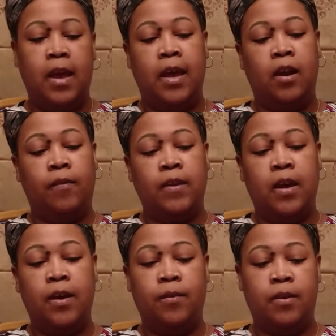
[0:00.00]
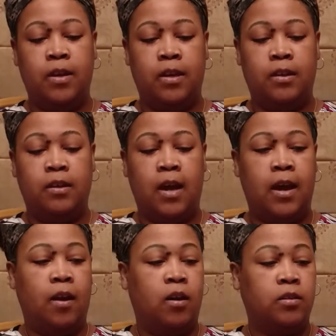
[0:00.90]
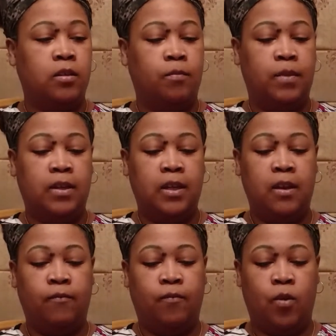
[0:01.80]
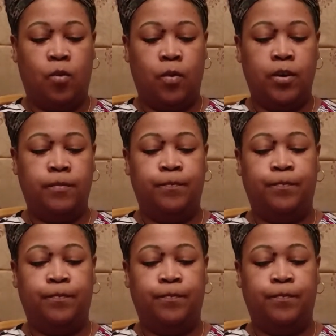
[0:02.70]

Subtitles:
and on the other end, I also bent it forward.